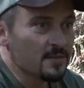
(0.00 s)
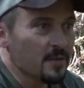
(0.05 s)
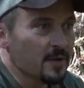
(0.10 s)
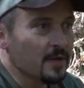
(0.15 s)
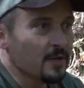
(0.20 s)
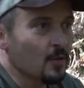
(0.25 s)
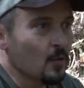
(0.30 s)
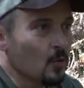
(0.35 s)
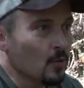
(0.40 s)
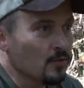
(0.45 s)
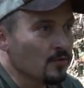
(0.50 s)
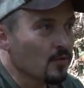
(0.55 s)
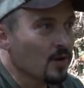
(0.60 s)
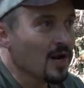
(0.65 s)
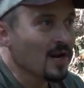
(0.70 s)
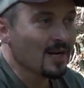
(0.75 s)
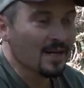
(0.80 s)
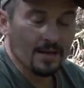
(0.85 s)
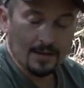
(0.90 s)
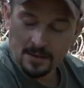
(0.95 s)
some acorns
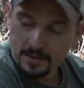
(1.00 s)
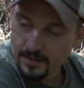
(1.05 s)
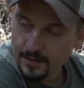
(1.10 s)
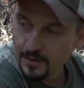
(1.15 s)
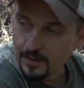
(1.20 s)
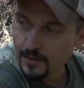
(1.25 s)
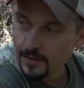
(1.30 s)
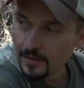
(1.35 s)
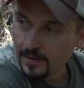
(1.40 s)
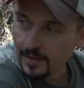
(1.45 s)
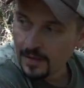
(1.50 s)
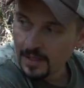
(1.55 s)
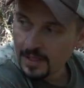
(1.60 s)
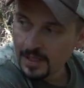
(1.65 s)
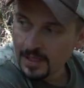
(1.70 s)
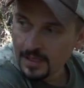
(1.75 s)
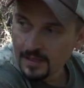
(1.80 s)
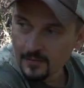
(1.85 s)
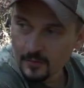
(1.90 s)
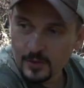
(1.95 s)
right in here.
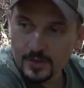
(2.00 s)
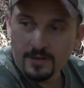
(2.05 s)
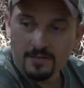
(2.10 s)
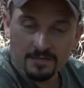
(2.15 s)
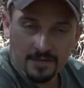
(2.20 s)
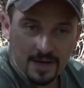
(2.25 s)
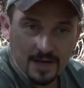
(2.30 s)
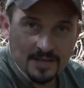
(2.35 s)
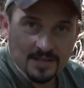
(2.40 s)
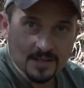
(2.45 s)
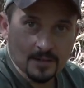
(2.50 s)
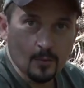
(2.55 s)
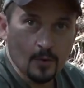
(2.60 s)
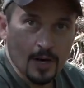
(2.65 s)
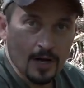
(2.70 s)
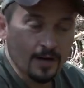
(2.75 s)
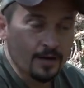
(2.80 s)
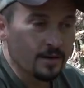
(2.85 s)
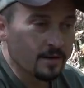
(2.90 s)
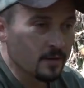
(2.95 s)
If we can find some
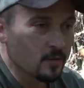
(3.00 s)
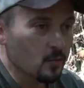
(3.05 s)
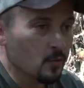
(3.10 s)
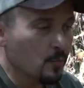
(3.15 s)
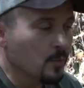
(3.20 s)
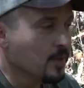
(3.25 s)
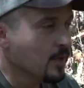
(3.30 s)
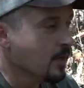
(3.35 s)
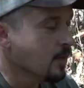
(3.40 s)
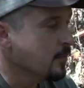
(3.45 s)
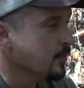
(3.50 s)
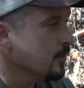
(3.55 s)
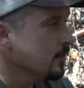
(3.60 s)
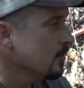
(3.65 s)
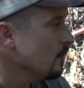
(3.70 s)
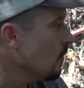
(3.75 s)
right in here, we'll be up here